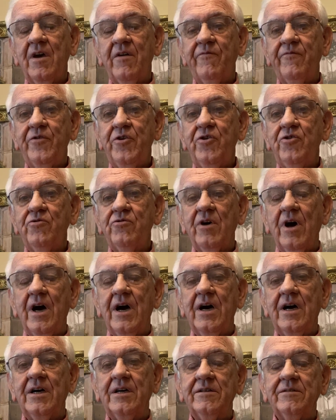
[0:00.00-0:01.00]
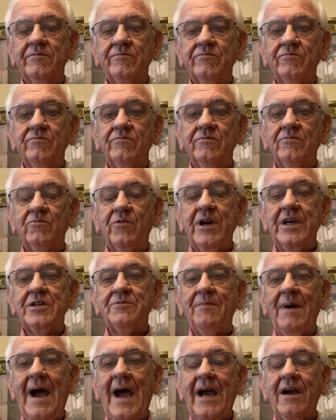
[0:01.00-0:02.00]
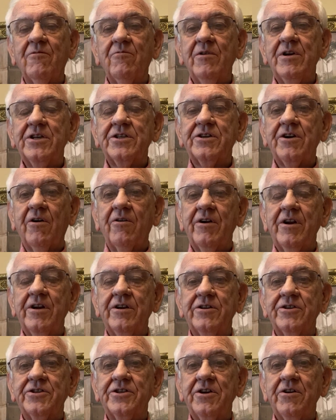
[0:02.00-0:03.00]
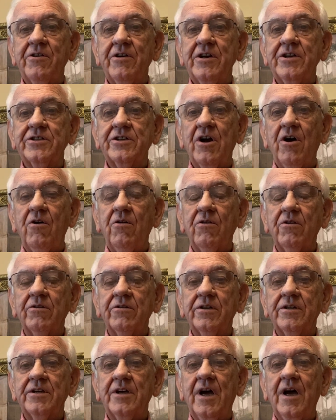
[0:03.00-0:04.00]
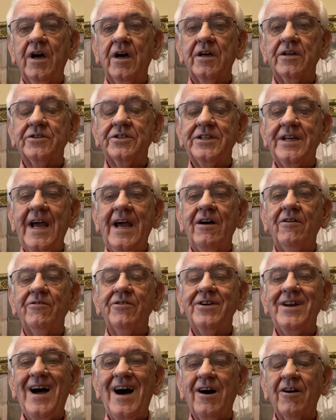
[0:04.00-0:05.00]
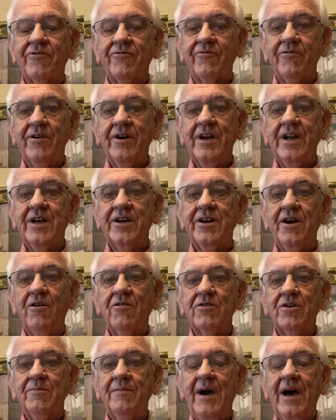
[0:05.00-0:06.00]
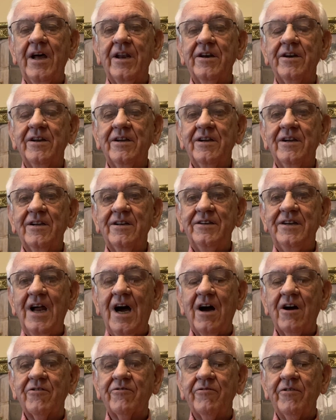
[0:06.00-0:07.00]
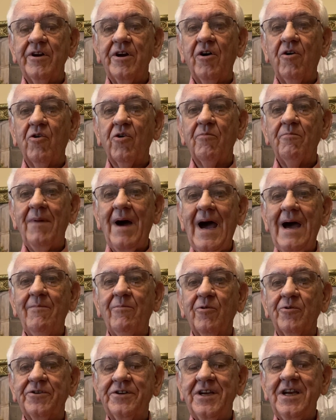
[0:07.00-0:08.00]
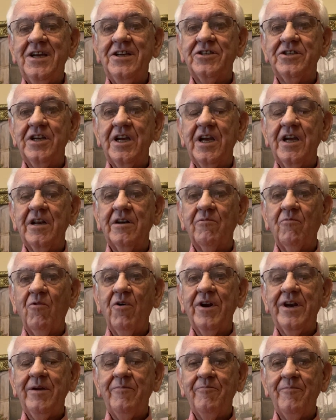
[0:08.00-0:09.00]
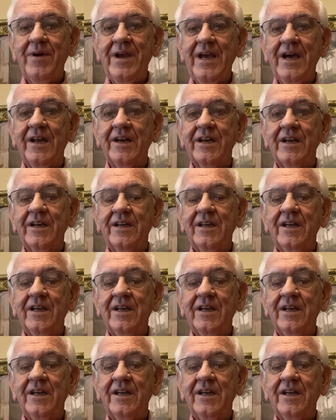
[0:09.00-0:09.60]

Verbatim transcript: A few uh, weeks back, we started a series called uh, Sound Doctrine and talked about doctrine or Bible teaching and what it meant